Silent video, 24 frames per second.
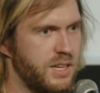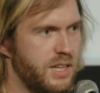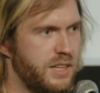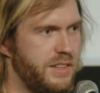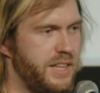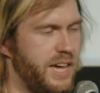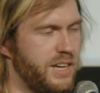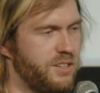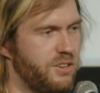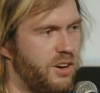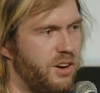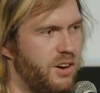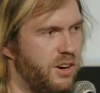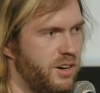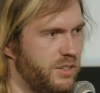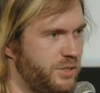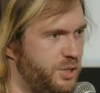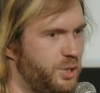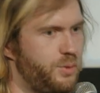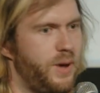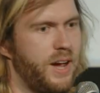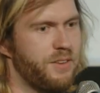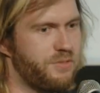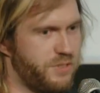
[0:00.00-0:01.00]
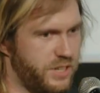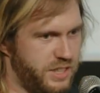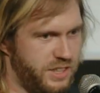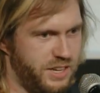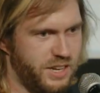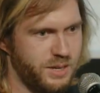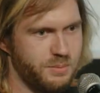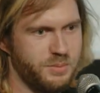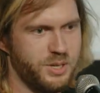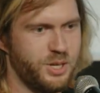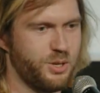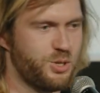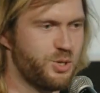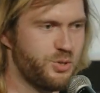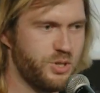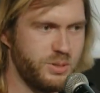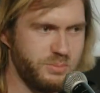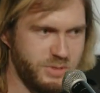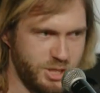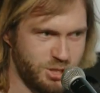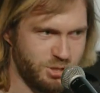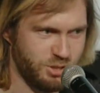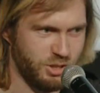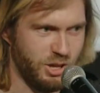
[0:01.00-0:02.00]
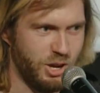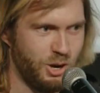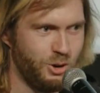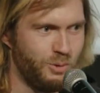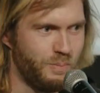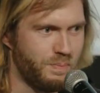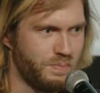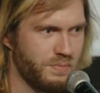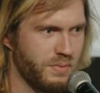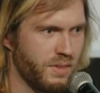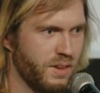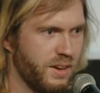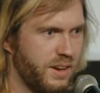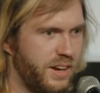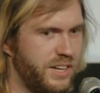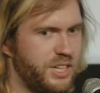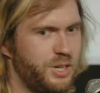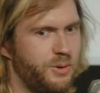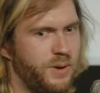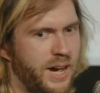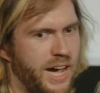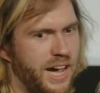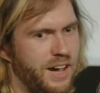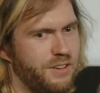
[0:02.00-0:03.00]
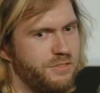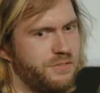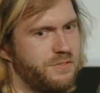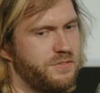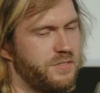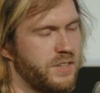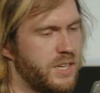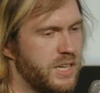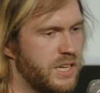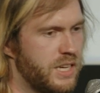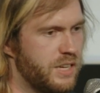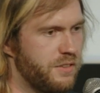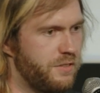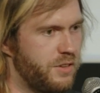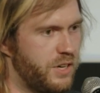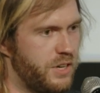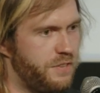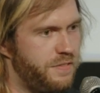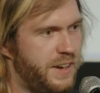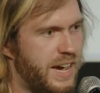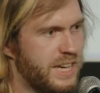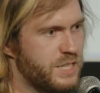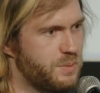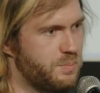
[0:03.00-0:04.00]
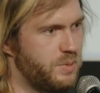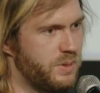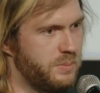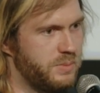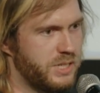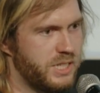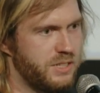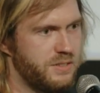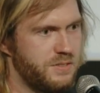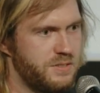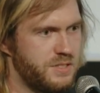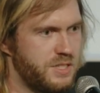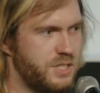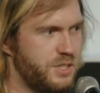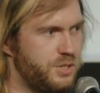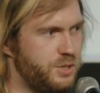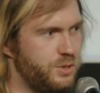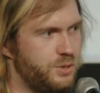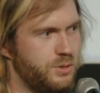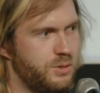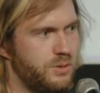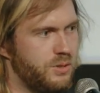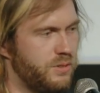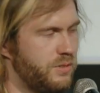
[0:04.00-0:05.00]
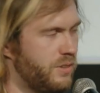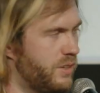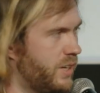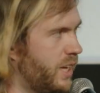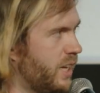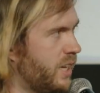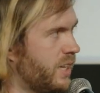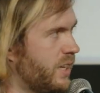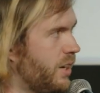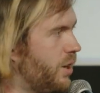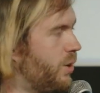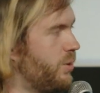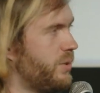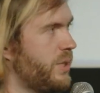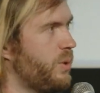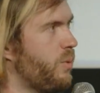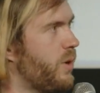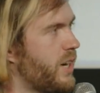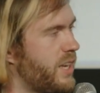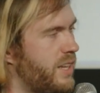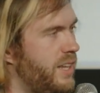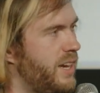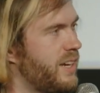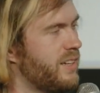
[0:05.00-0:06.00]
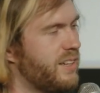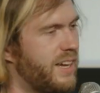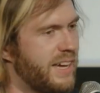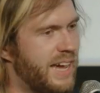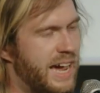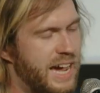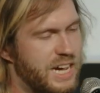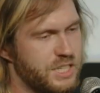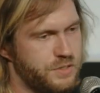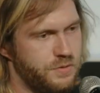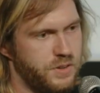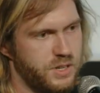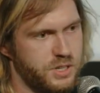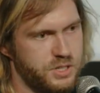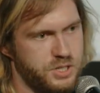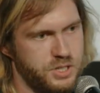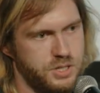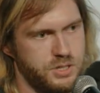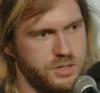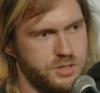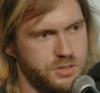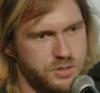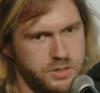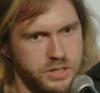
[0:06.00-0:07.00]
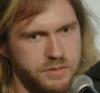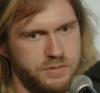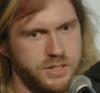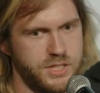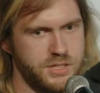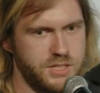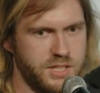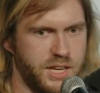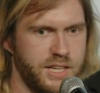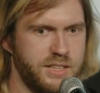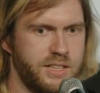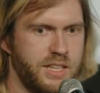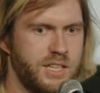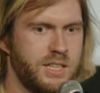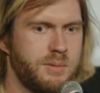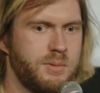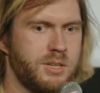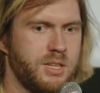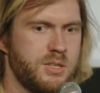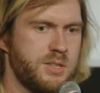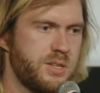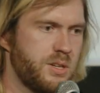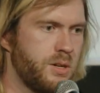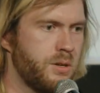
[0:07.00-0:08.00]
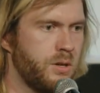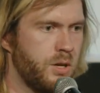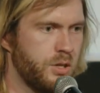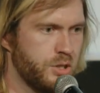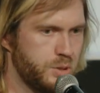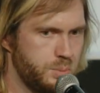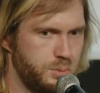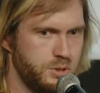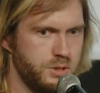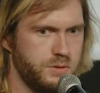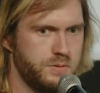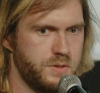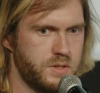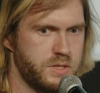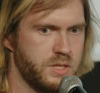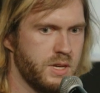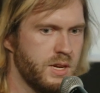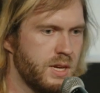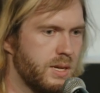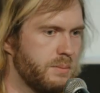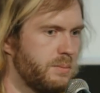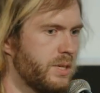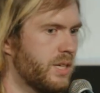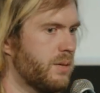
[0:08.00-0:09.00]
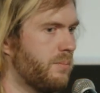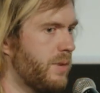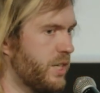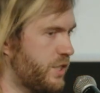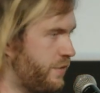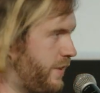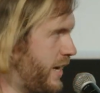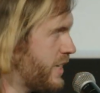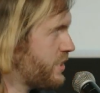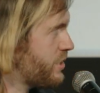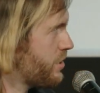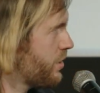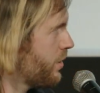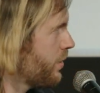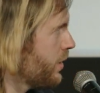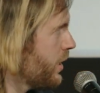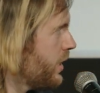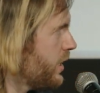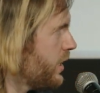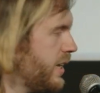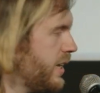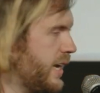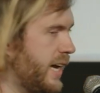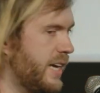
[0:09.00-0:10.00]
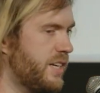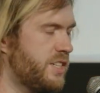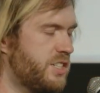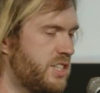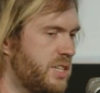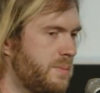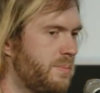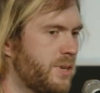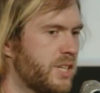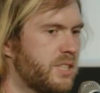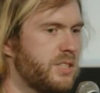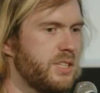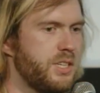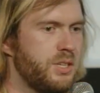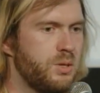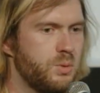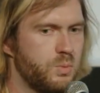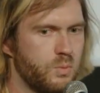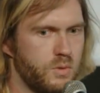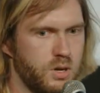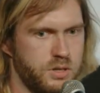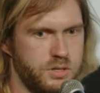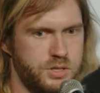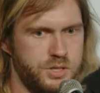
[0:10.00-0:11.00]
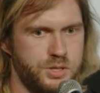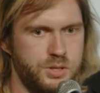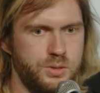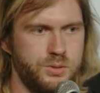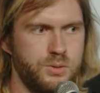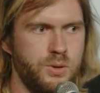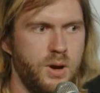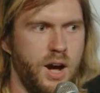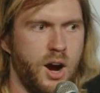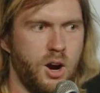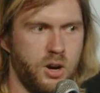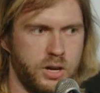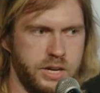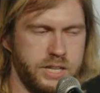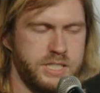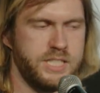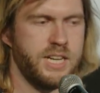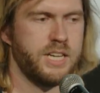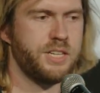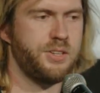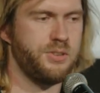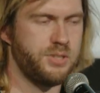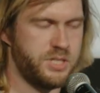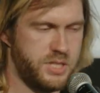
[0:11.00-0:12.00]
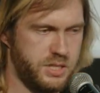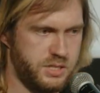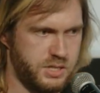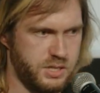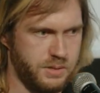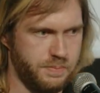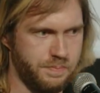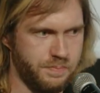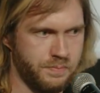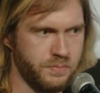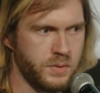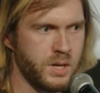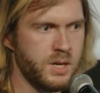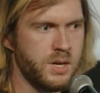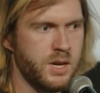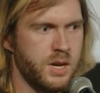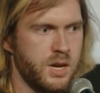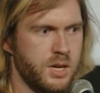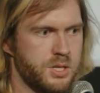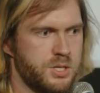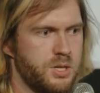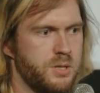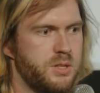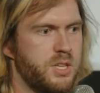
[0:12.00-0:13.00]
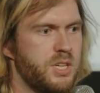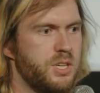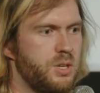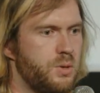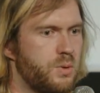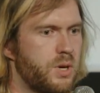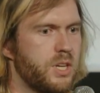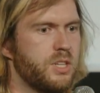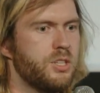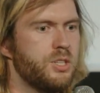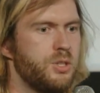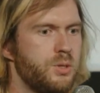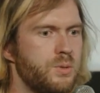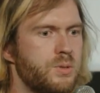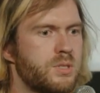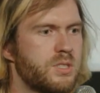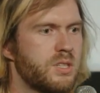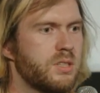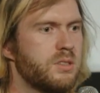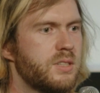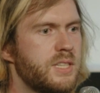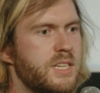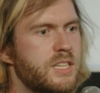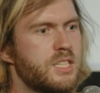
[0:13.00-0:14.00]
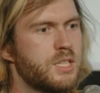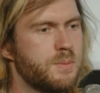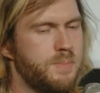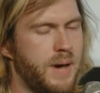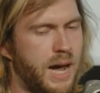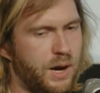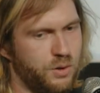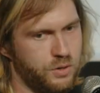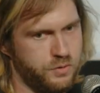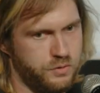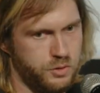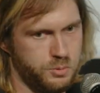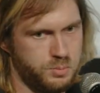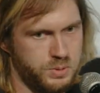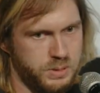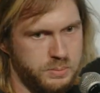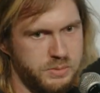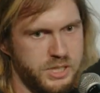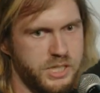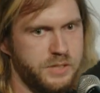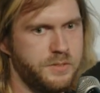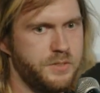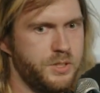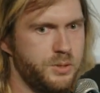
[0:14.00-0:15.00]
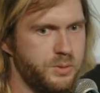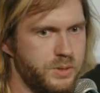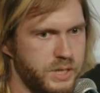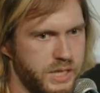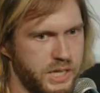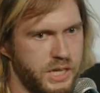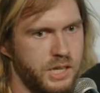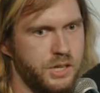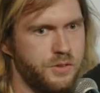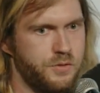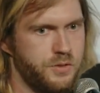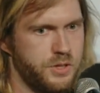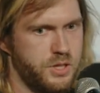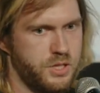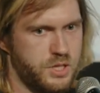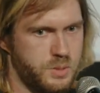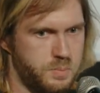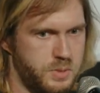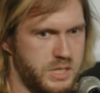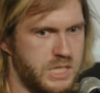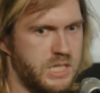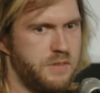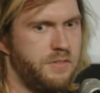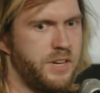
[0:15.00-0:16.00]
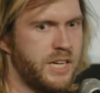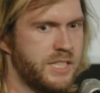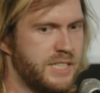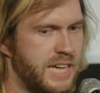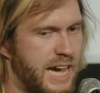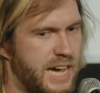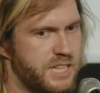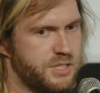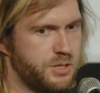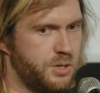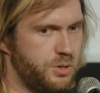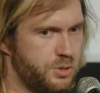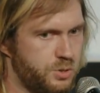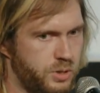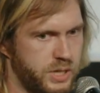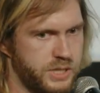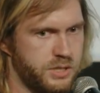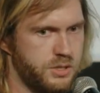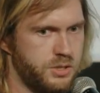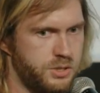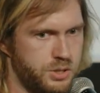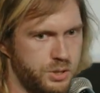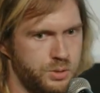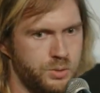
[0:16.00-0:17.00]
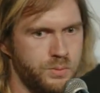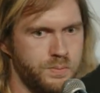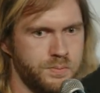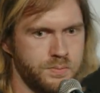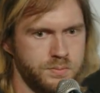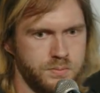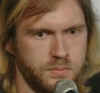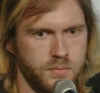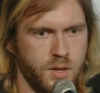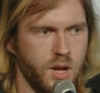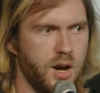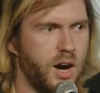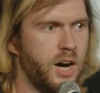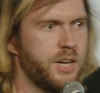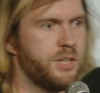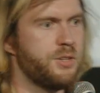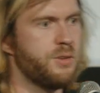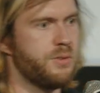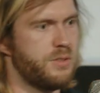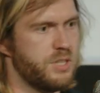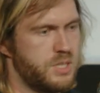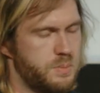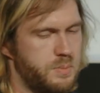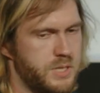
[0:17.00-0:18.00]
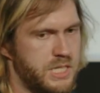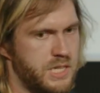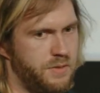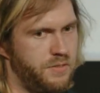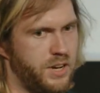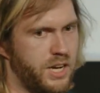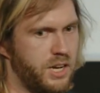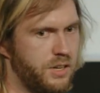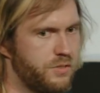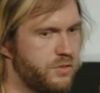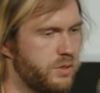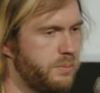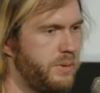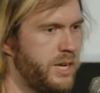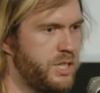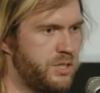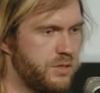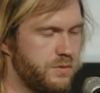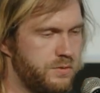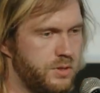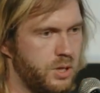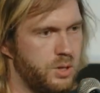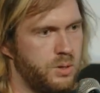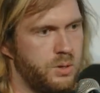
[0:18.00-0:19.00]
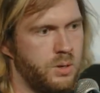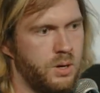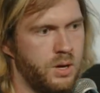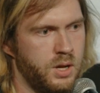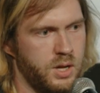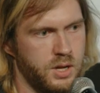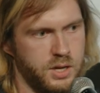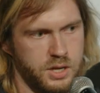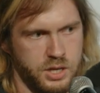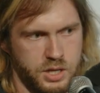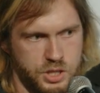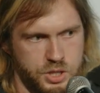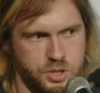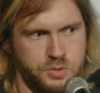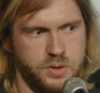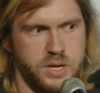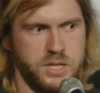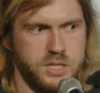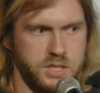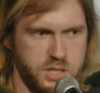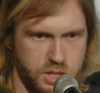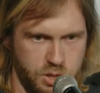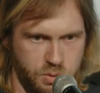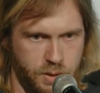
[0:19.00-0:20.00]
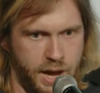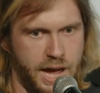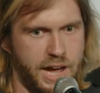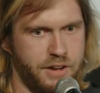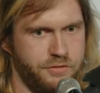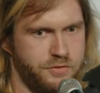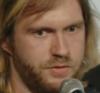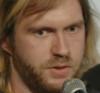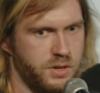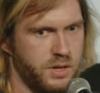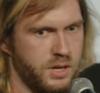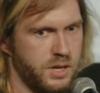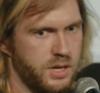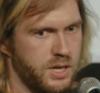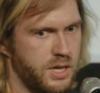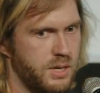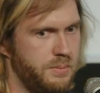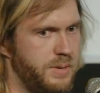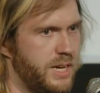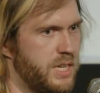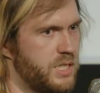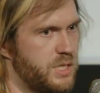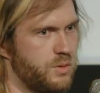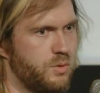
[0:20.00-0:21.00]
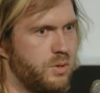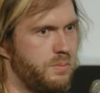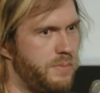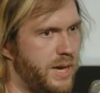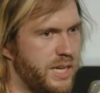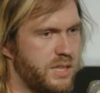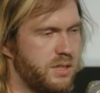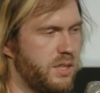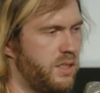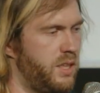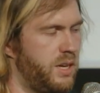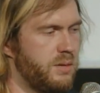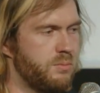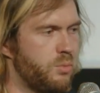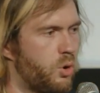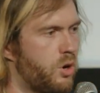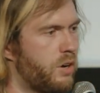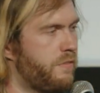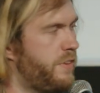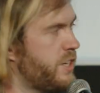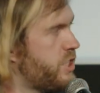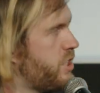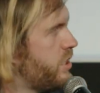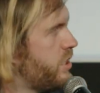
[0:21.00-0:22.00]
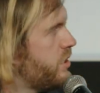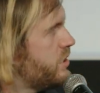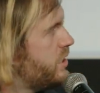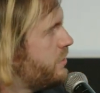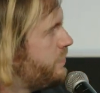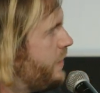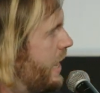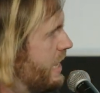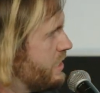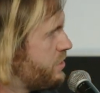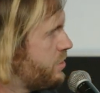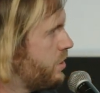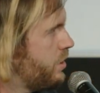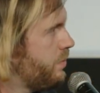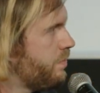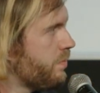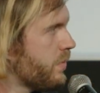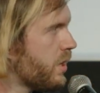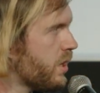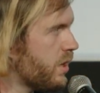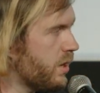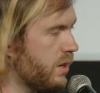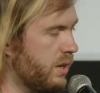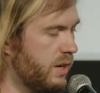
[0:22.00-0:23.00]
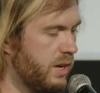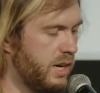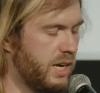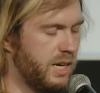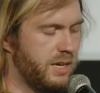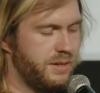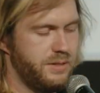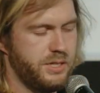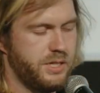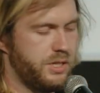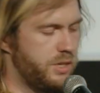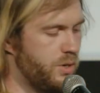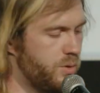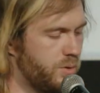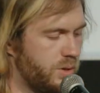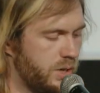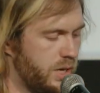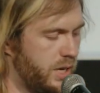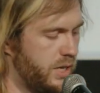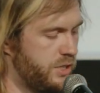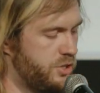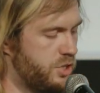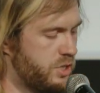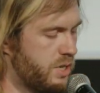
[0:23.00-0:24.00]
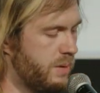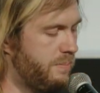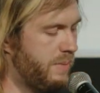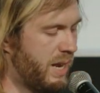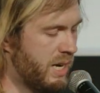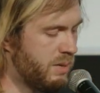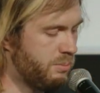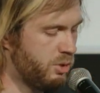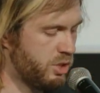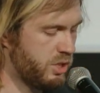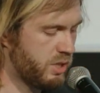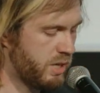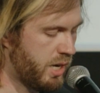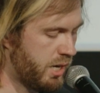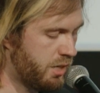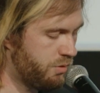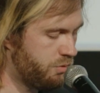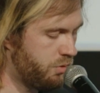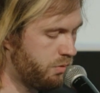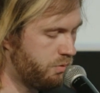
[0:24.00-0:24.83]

that are, do everything but are extremely slow and you have very fast primitives that do only one thing, like hash functions or even slightly in the middle zero knowledge proofs, but are much faster. And typically, you want to architect your system so that you can use the least powerful primitive you need for the specific task you're trying to do under the specific information flow constraints that you have, because it will make the thing more efficient and faster, uh, and, you know, uh, just amenable to kind of